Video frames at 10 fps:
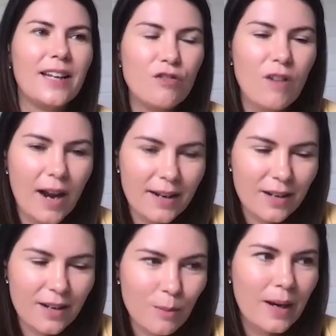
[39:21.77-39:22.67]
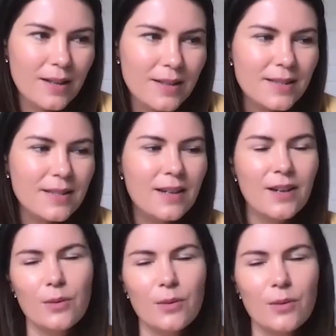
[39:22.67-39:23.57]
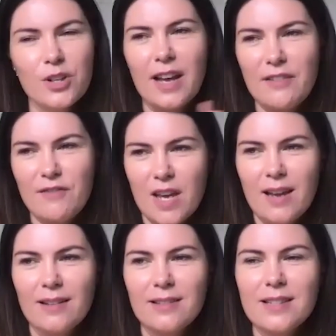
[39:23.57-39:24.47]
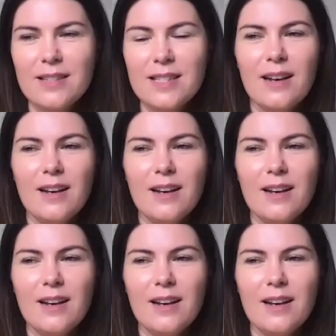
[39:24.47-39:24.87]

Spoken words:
Like you ride in a bus, which are like vans,